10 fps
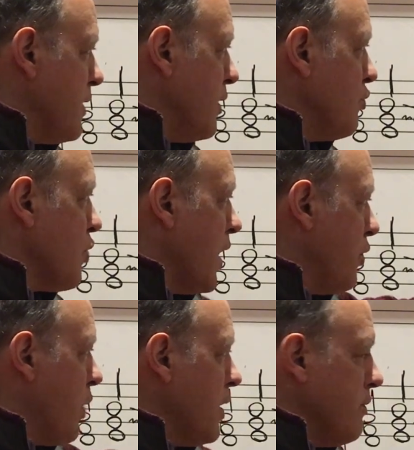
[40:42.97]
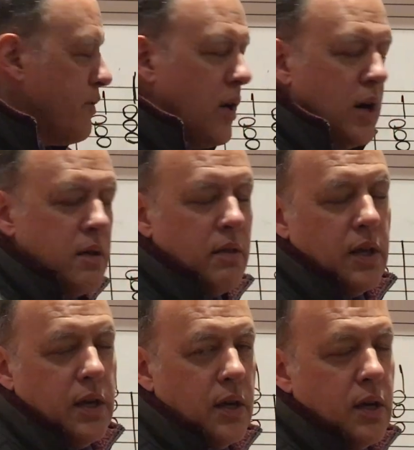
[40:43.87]
and right away you've got
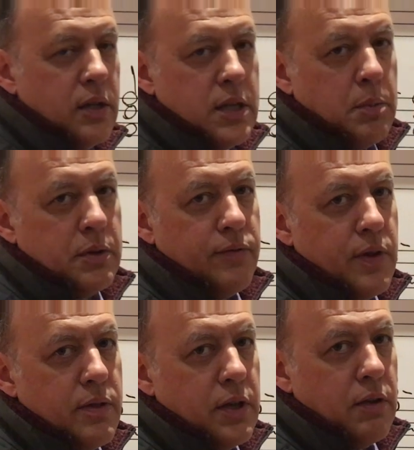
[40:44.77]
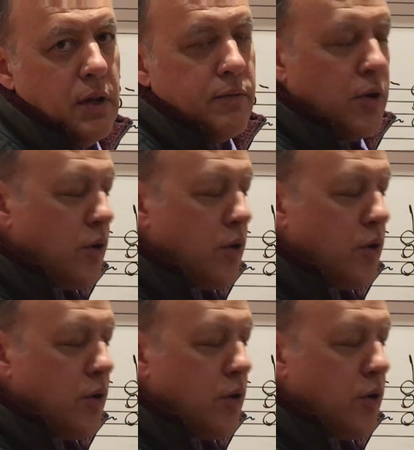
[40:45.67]
the doubled fifth that you need for a